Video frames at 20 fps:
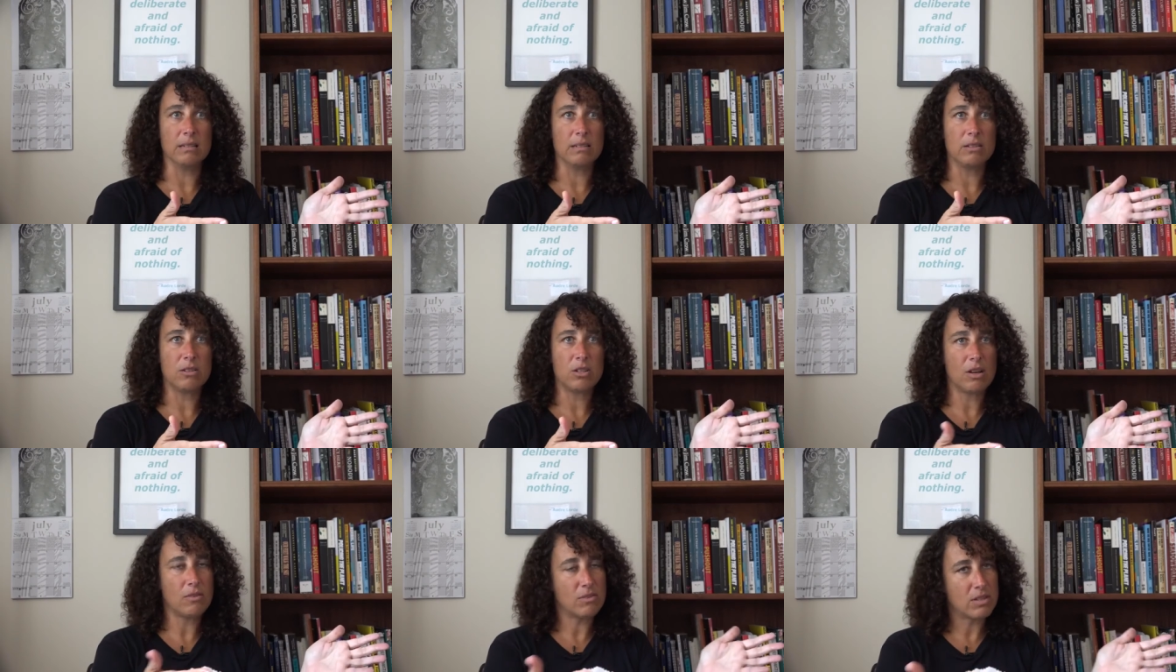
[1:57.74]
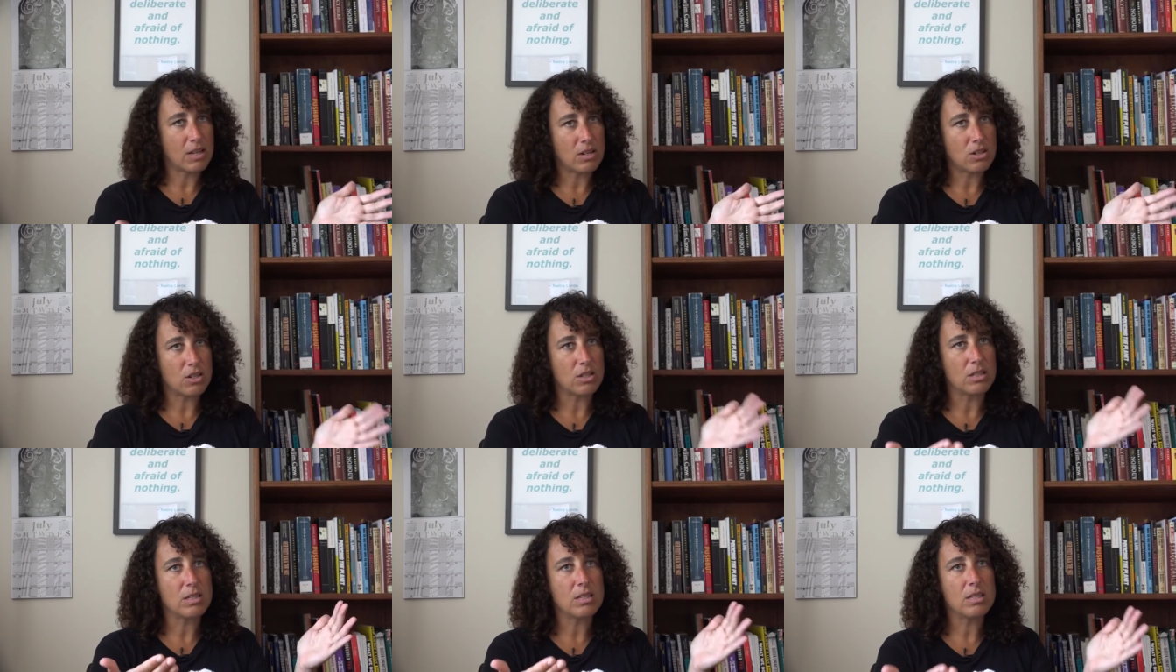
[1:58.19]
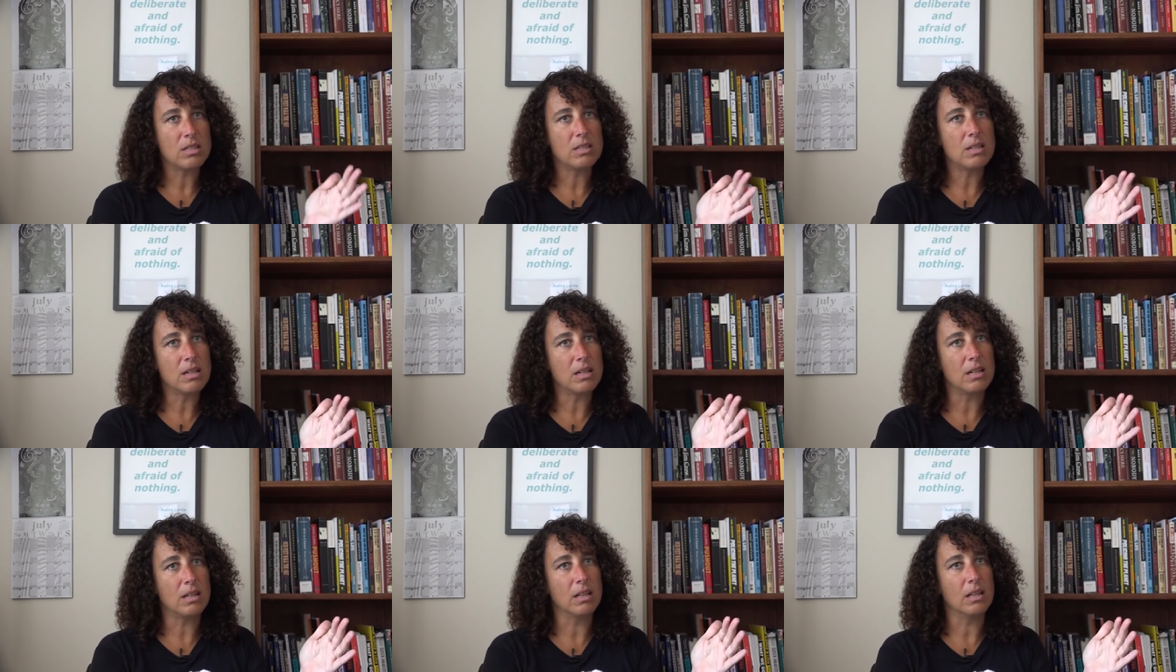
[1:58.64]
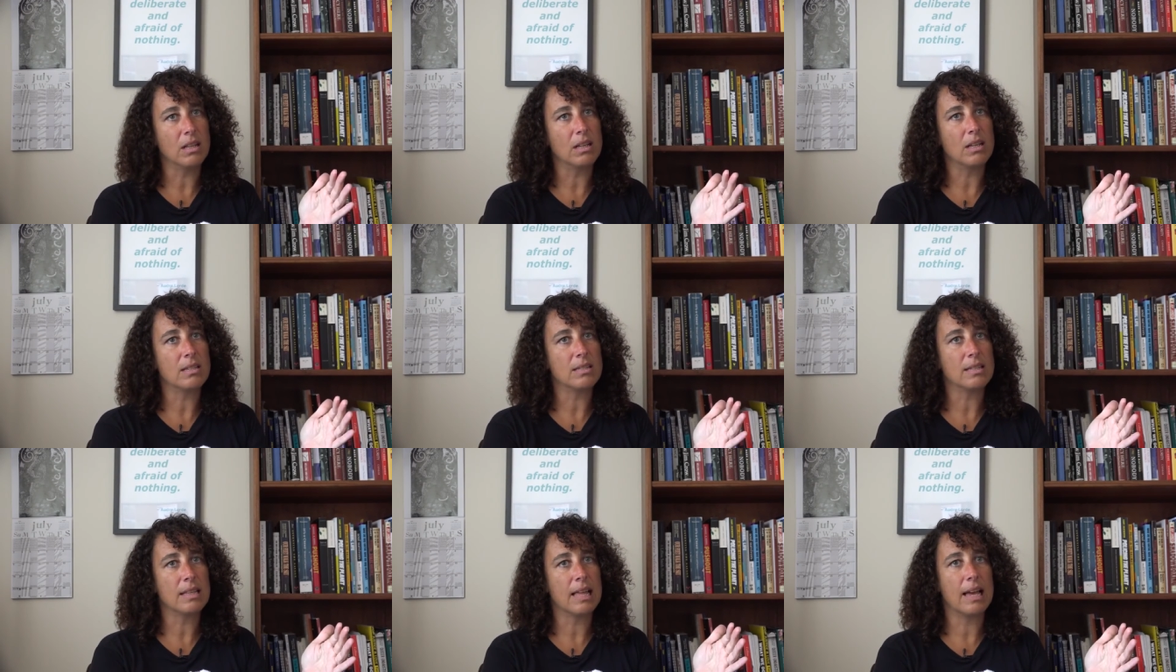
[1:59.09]
Jeff Sessions still
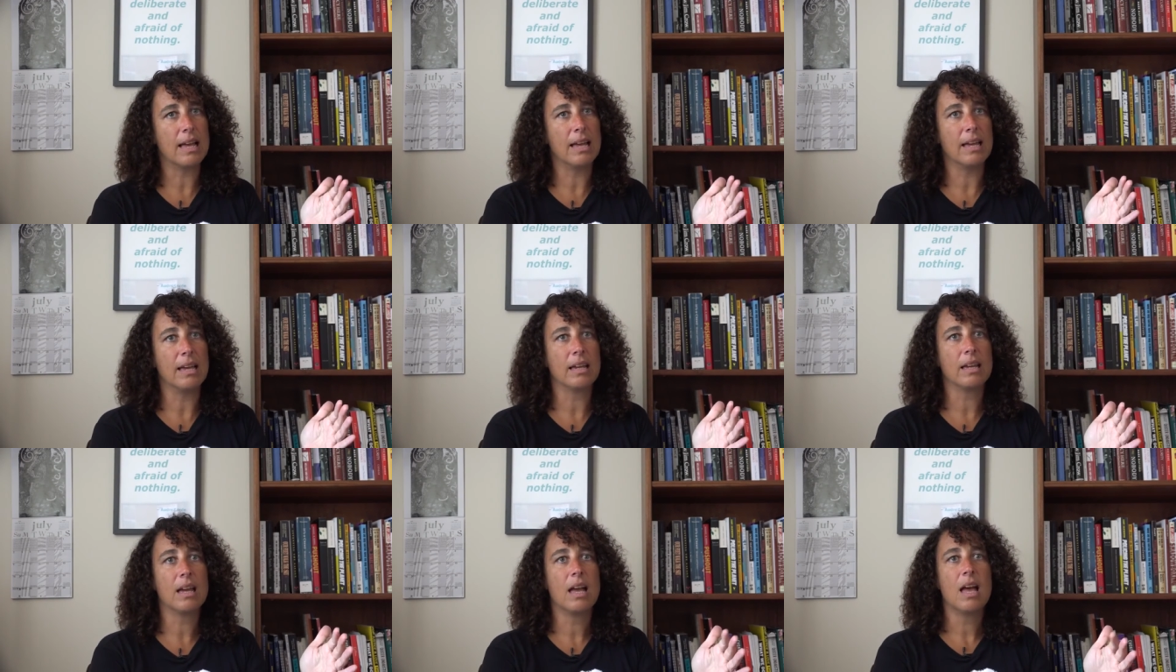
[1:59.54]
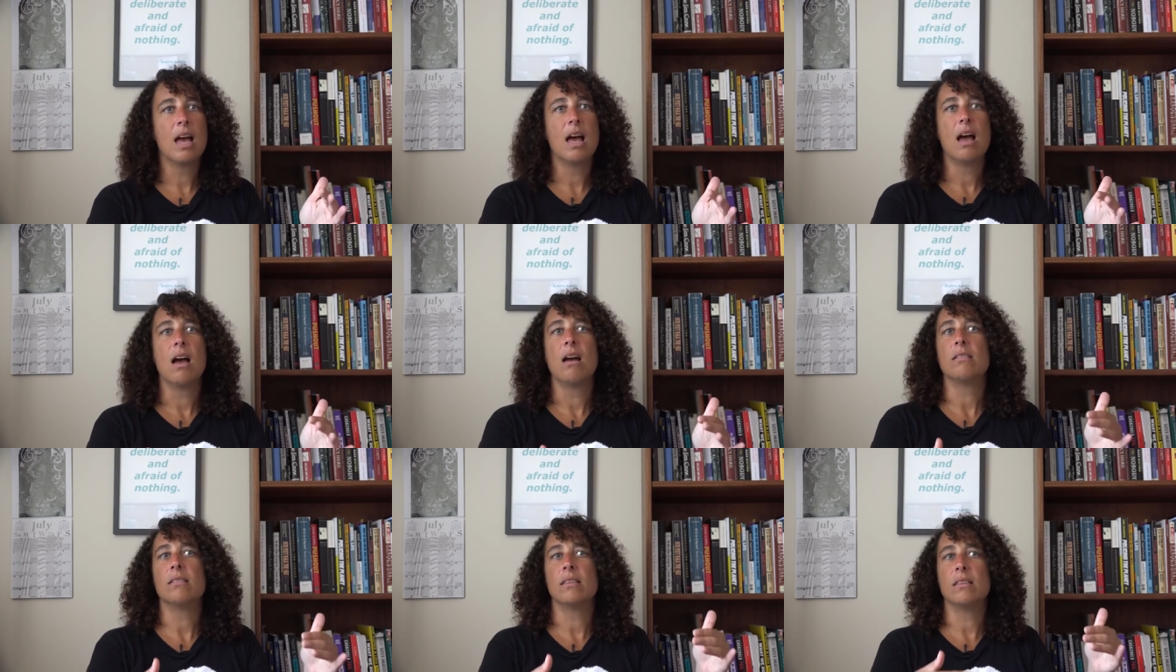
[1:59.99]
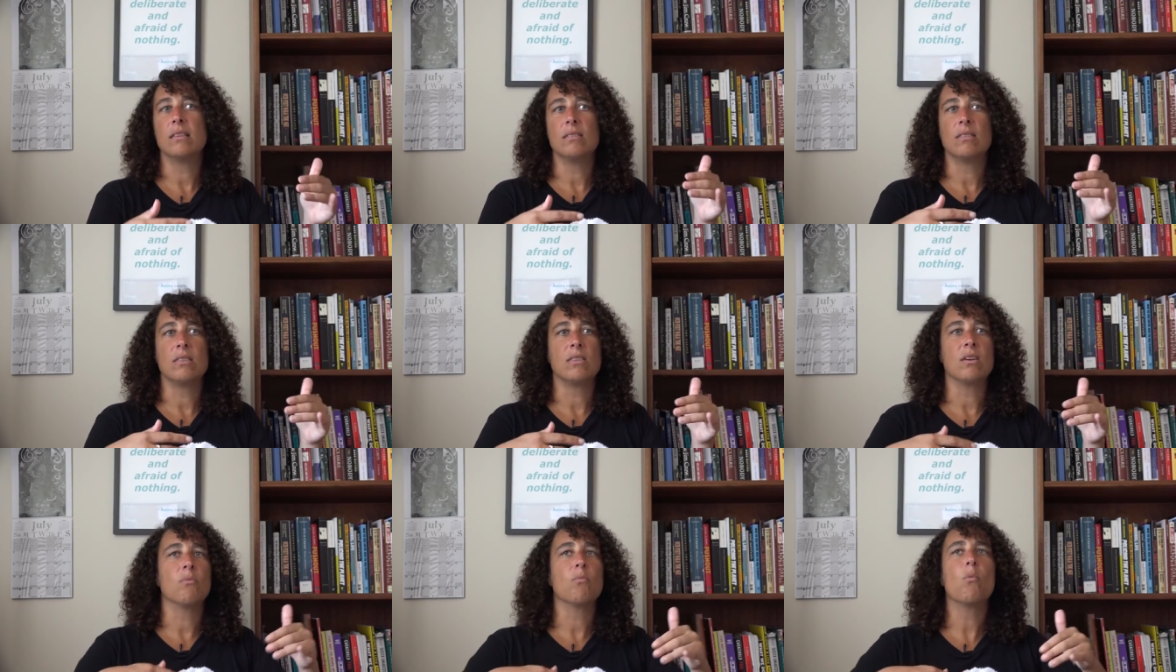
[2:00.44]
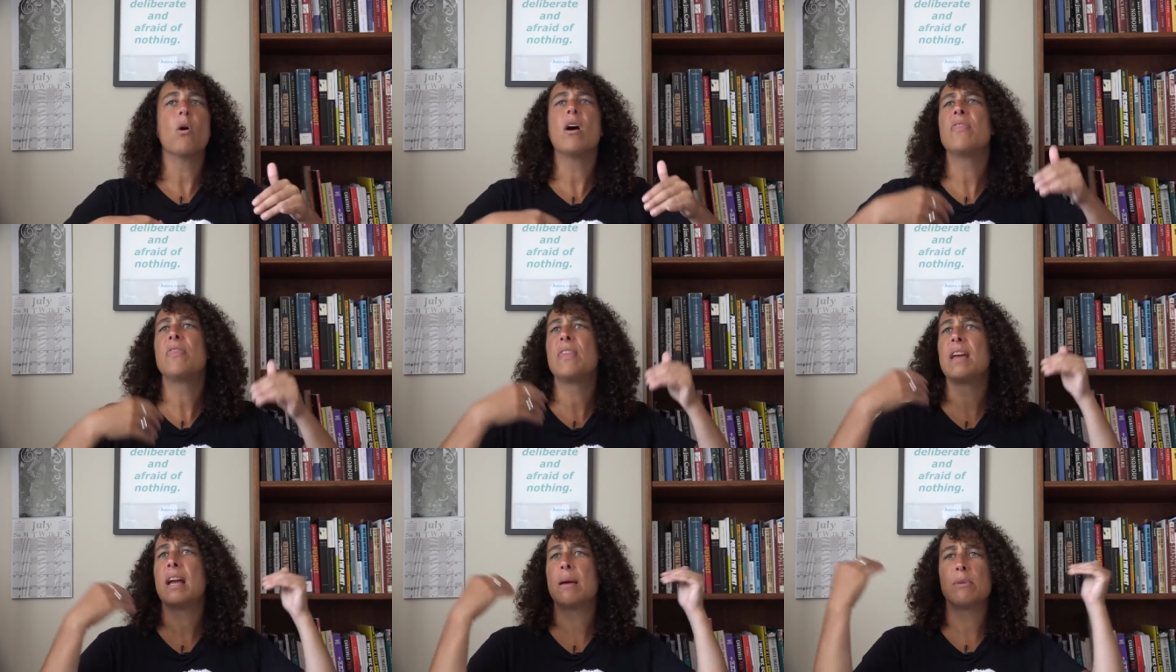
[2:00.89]
is like, the
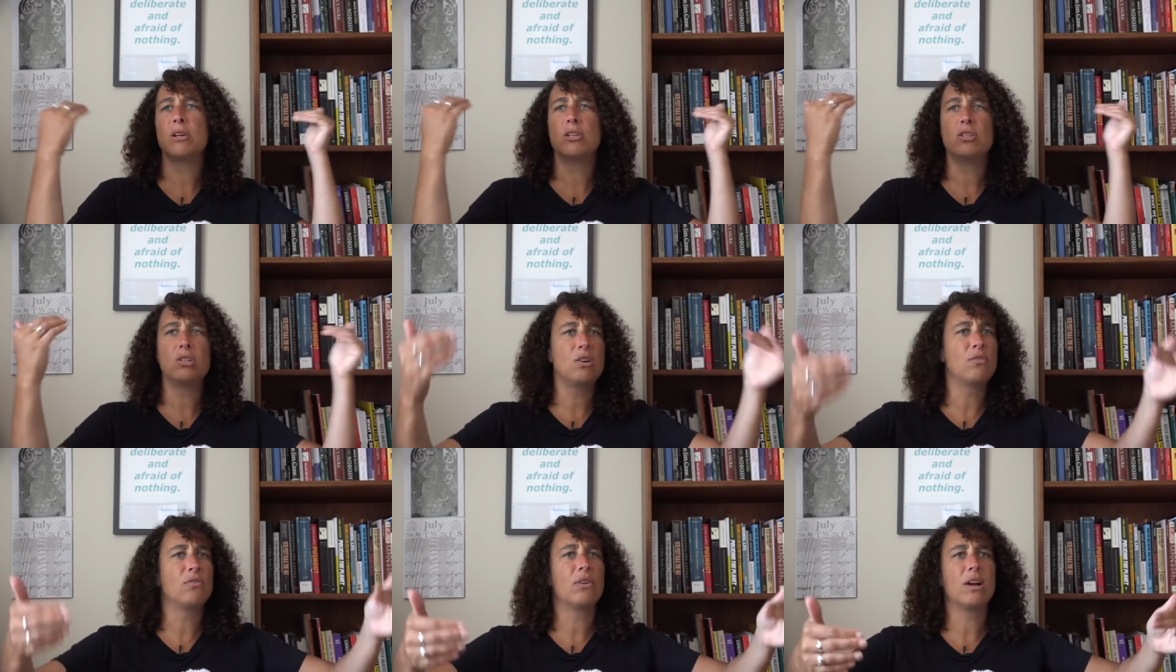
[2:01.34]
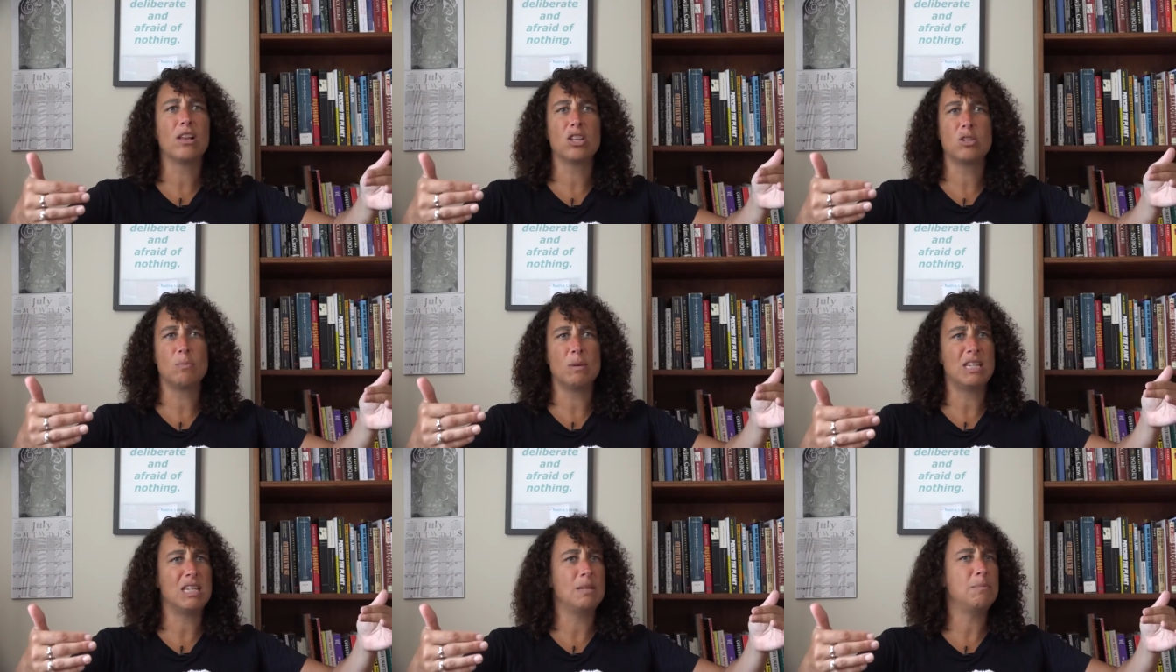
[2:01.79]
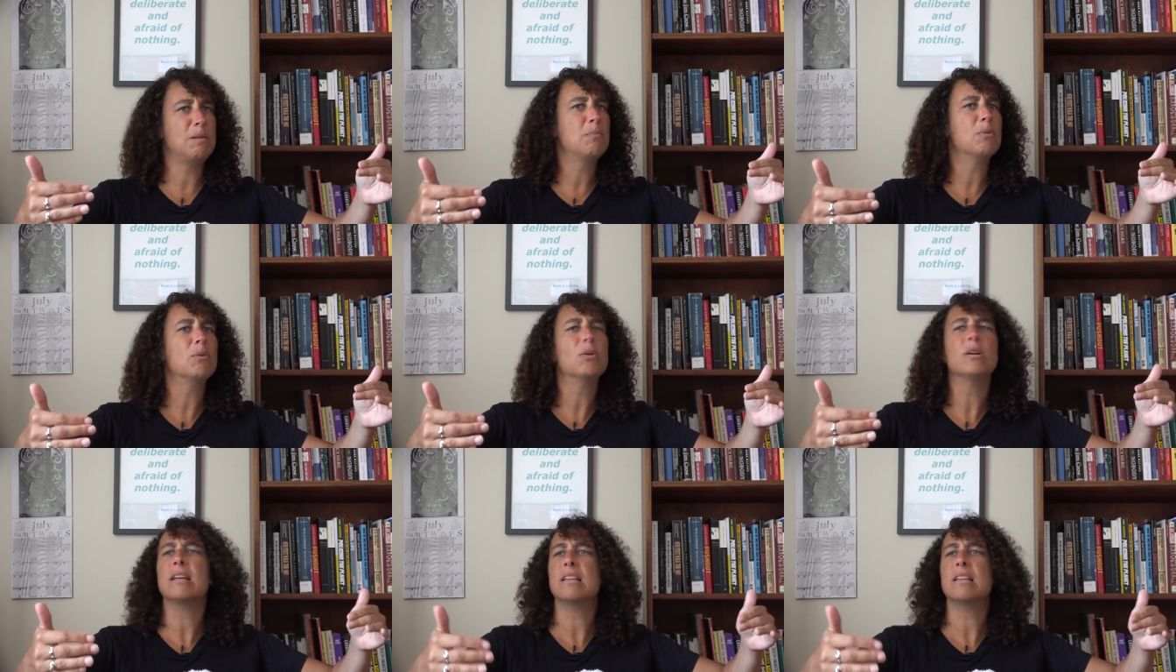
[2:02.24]
one thing I'm going to do for LGBT people